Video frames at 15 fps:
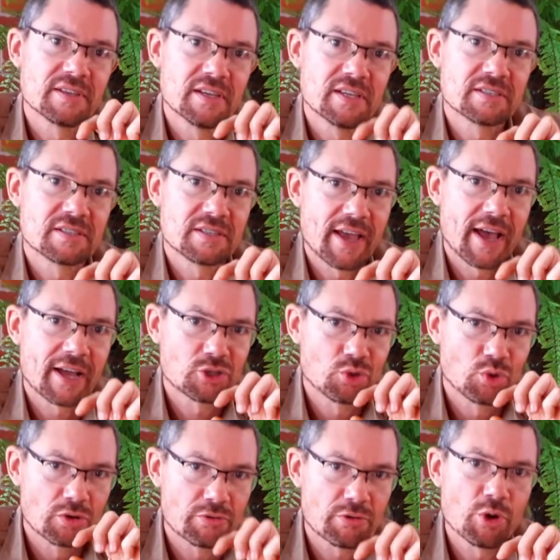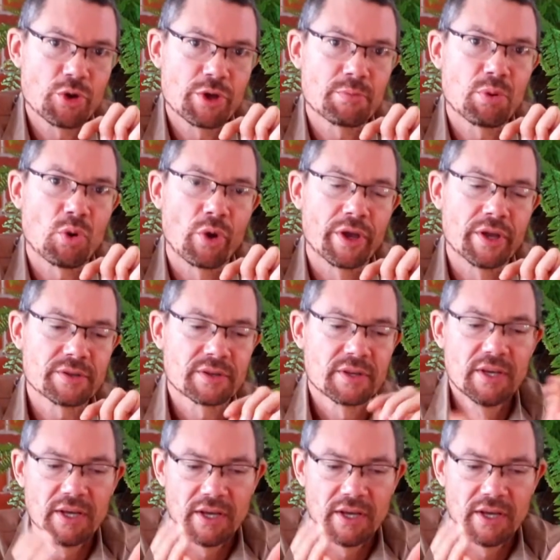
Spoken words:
is the actual growing point,